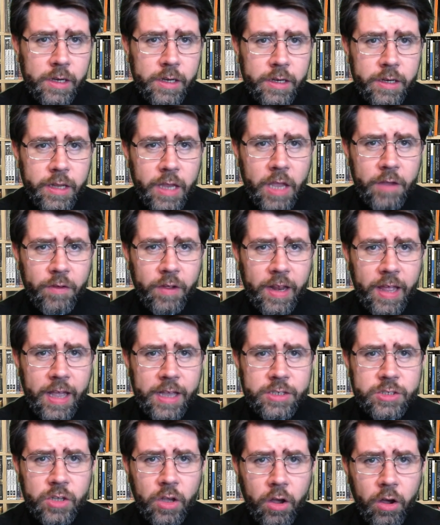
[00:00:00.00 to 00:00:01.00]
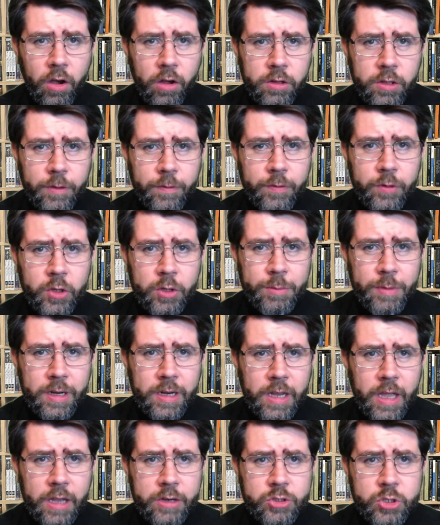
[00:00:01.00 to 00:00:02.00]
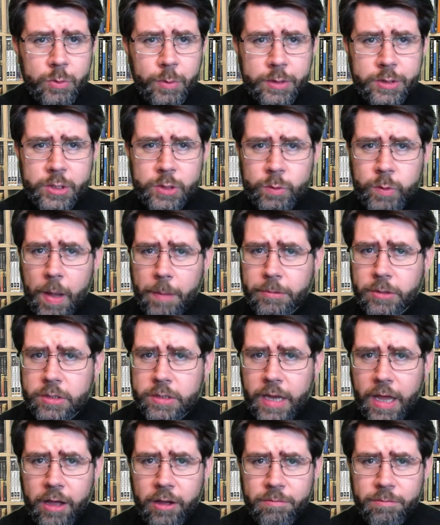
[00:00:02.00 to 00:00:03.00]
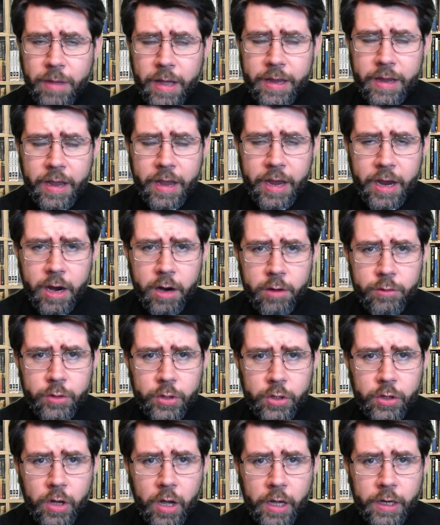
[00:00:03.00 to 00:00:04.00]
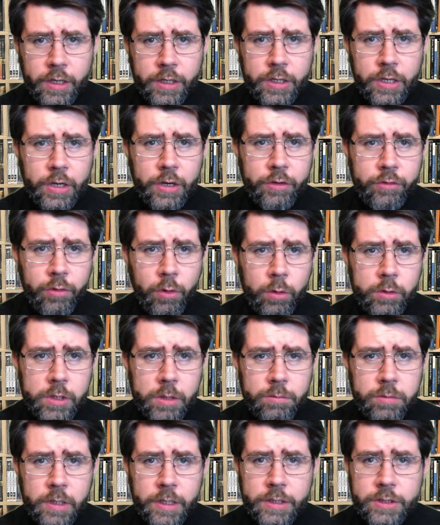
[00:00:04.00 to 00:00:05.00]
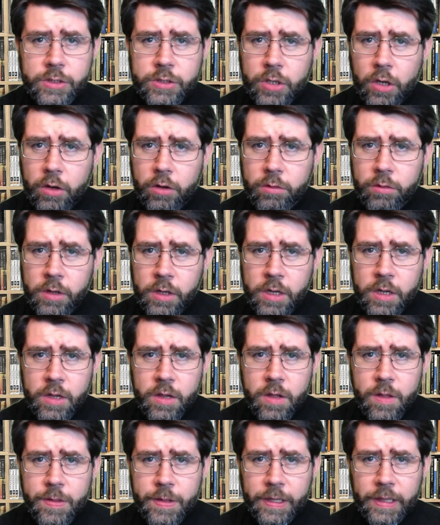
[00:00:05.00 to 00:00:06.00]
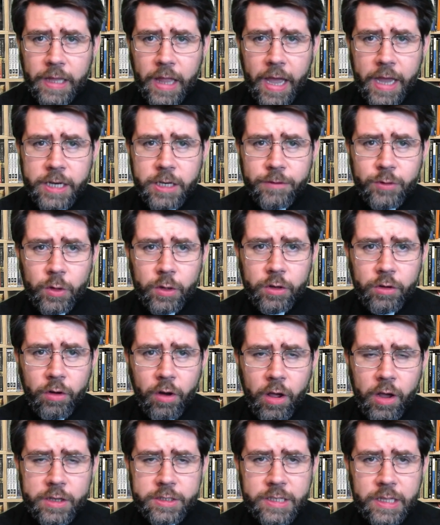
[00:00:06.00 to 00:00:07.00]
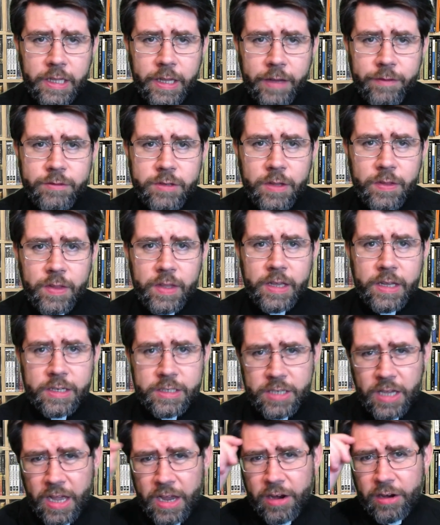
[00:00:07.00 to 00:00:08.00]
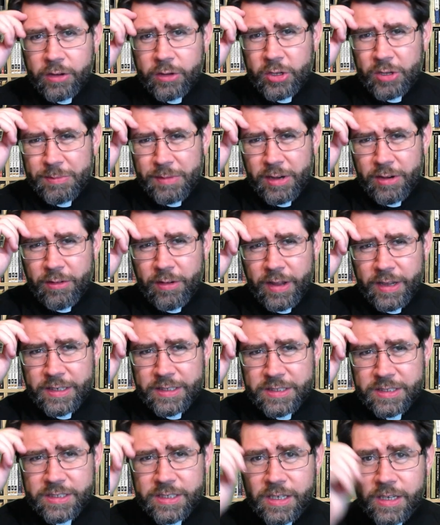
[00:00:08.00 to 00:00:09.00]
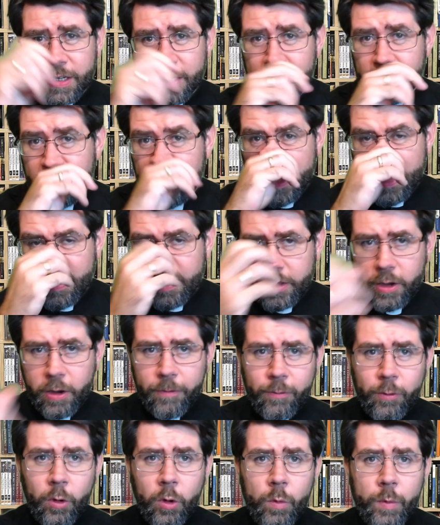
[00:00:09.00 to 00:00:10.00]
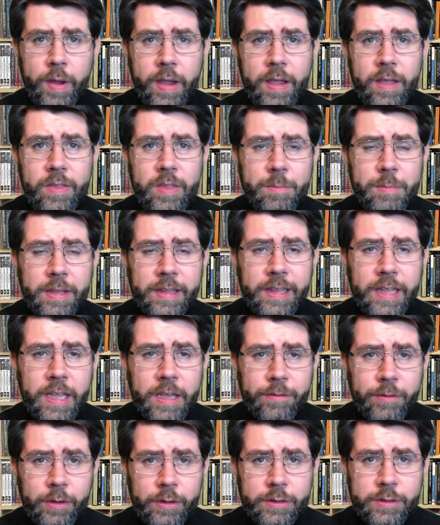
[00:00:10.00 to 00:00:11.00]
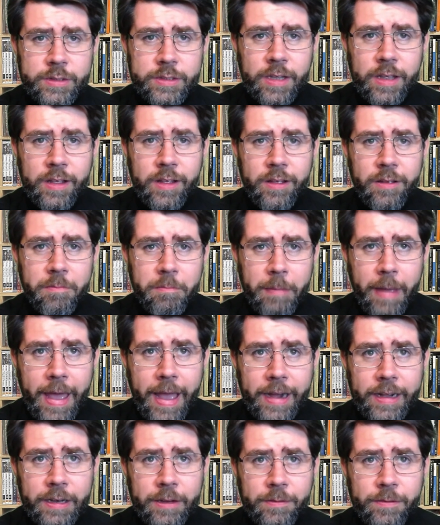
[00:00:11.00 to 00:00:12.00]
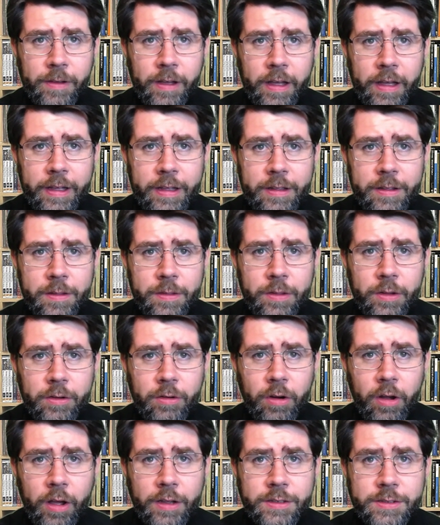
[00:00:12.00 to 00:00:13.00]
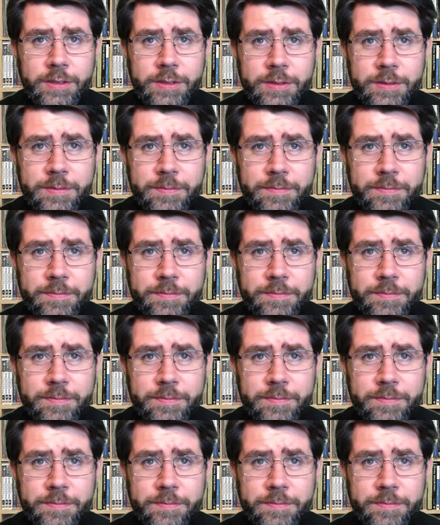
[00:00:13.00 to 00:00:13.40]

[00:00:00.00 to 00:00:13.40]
Even as all of human nature was swept down by error uncontrollably, so the light of your cross lifted the entire human race. And therefore we, the believers, magnify the cross.